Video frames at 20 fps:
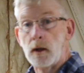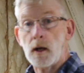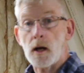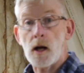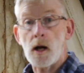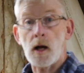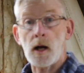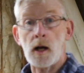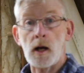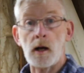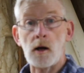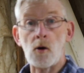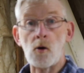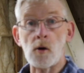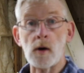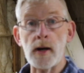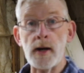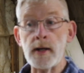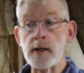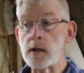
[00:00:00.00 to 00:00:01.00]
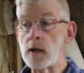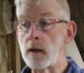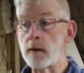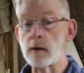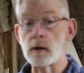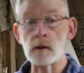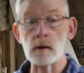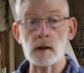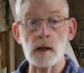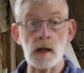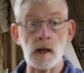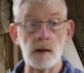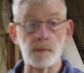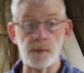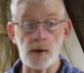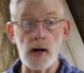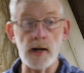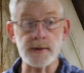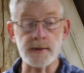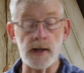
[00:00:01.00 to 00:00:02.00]
or any other
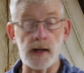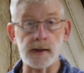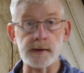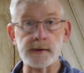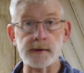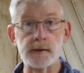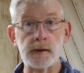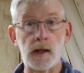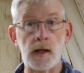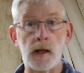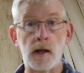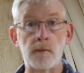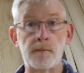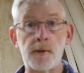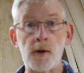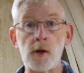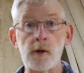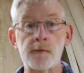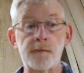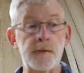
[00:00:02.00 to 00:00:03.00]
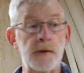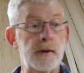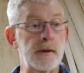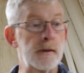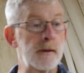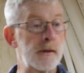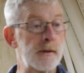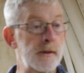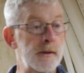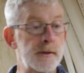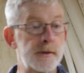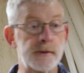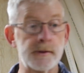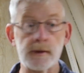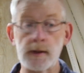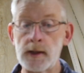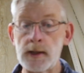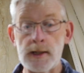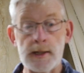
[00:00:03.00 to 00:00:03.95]
projects, bird feeders,